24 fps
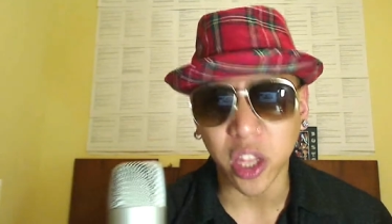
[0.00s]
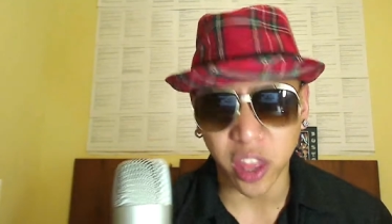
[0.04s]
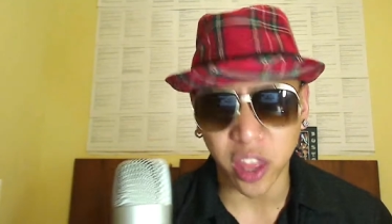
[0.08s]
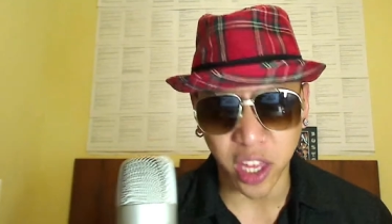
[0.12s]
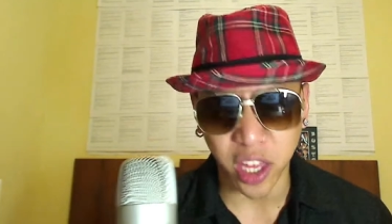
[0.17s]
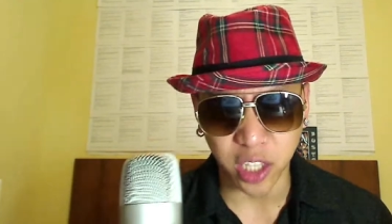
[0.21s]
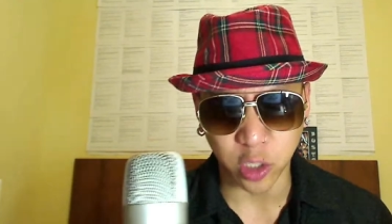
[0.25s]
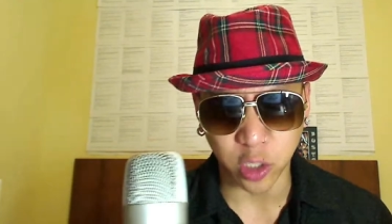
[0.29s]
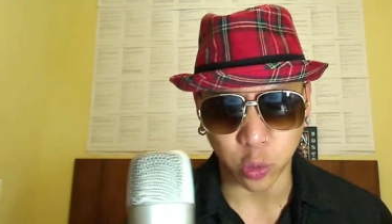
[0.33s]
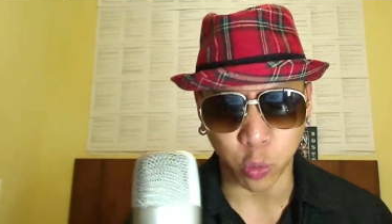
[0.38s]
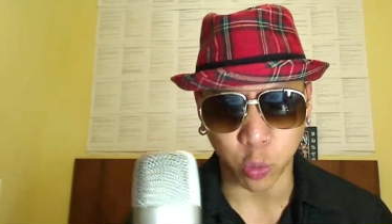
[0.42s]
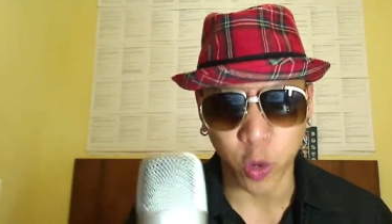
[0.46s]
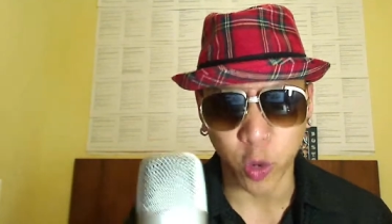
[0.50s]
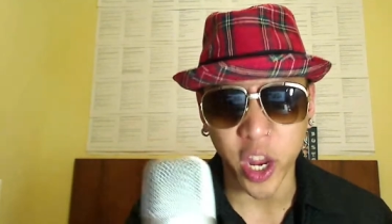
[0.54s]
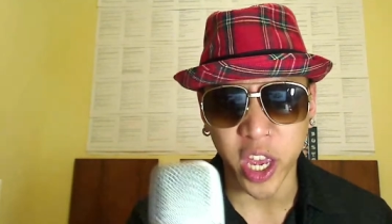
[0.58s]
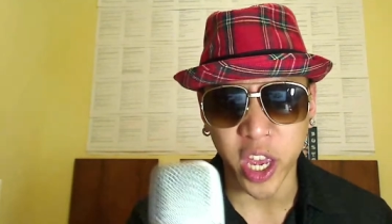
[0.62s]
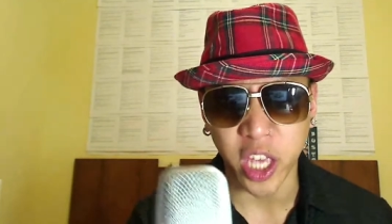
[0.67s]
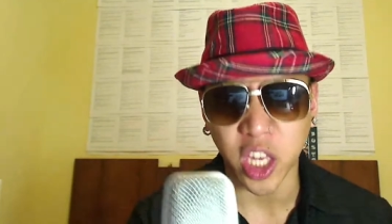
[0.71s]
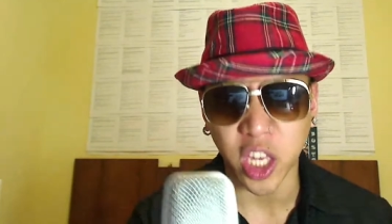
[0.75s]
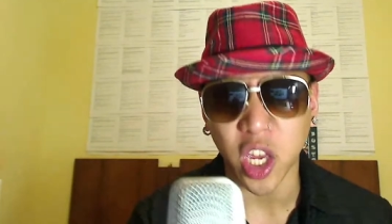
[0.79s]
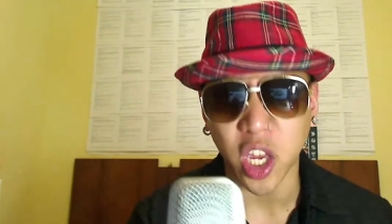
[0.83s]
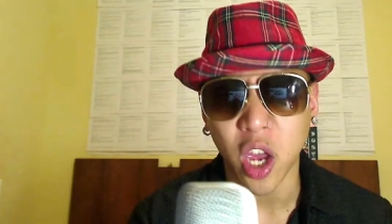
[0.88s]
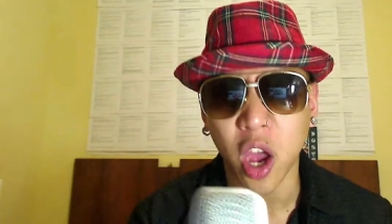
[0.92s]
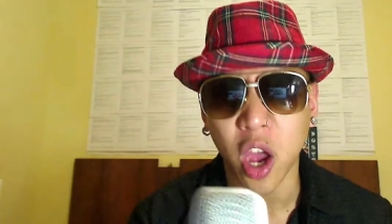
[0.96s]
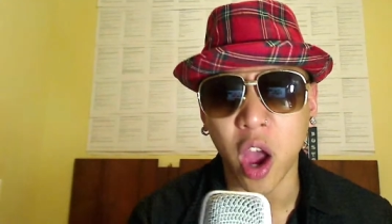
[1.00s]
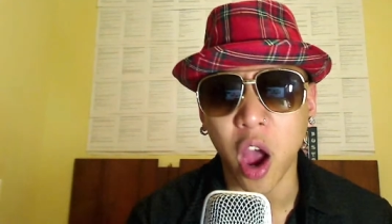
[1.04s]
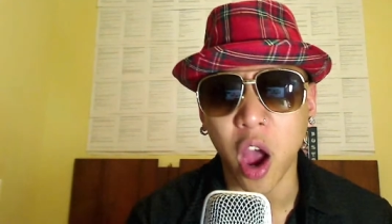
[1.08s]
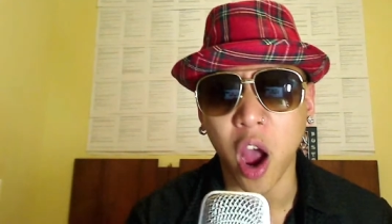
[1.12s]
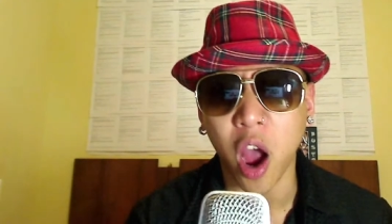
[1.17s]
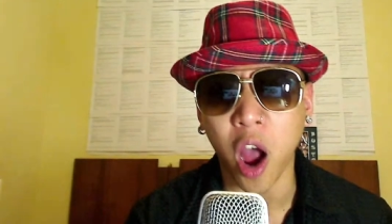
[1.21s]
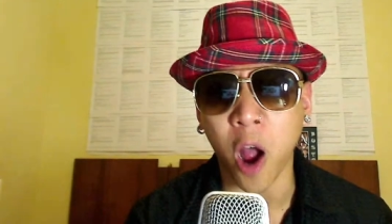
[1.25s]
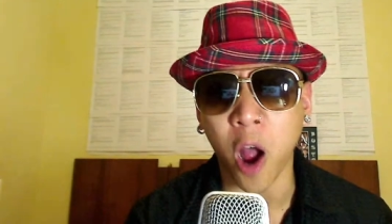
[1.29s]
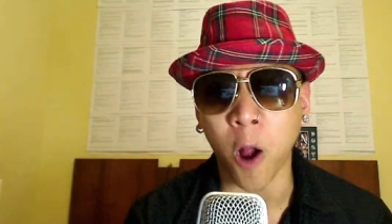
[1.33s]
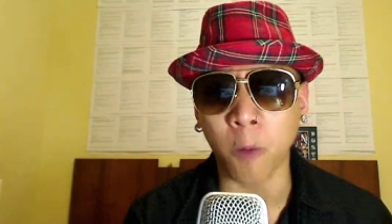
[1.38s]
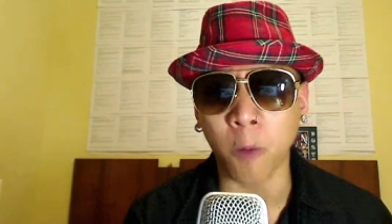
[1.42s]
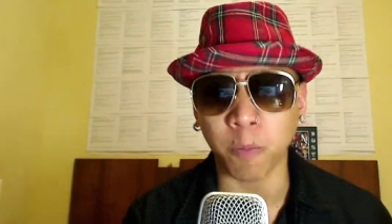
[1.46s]
this week,
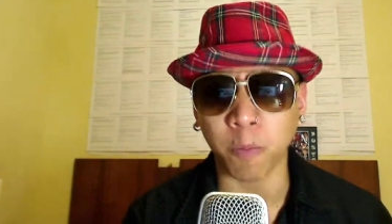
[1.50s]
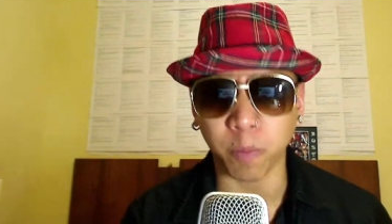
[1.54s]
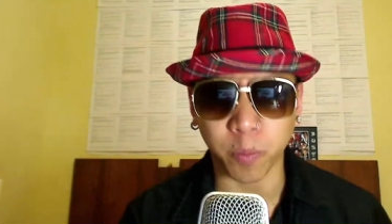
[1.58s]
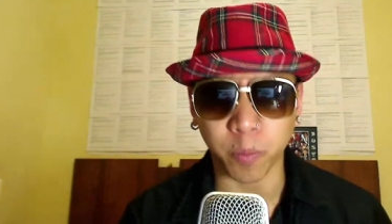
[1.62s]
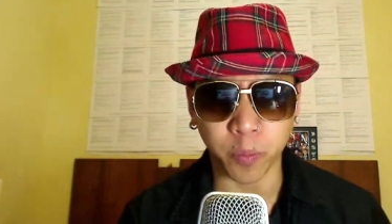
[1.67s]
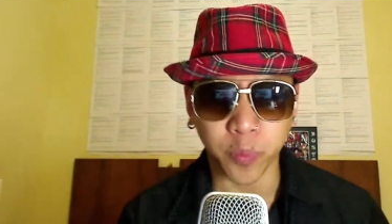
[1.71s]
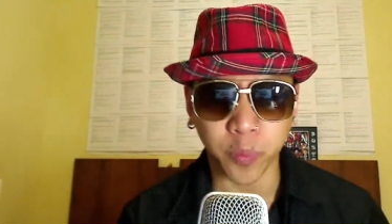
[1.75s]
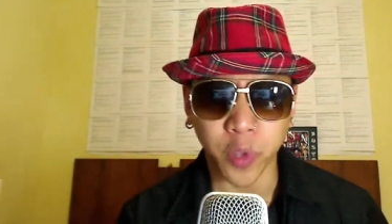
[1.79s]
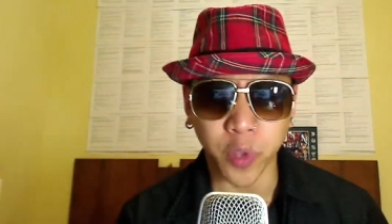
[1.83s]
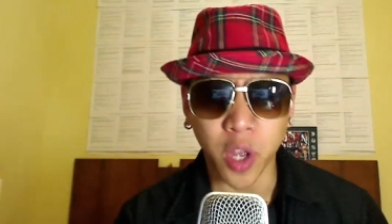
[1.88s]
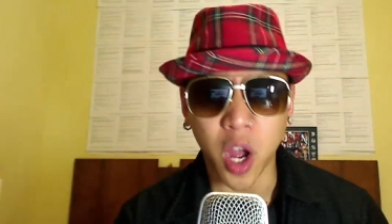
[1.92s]
um,